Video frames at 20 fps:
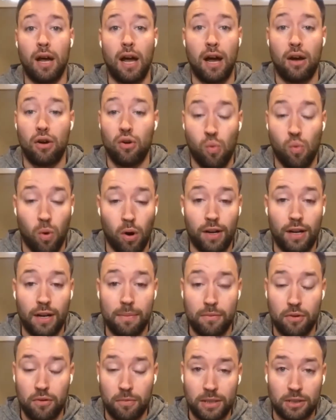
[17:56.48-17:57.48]
who work at
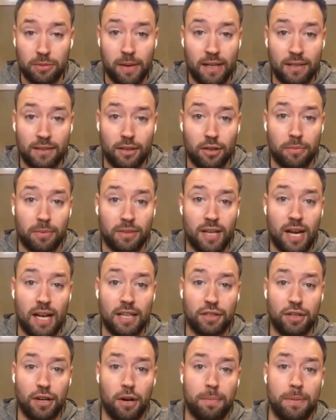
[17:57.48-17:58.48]
Movement Medicine are massage
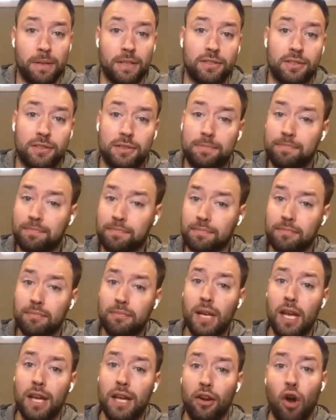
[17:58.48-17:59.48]
therapists,
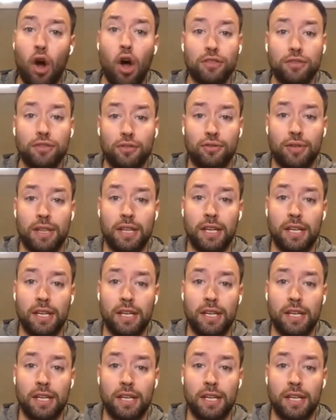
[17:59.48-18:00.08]
and they're also strength and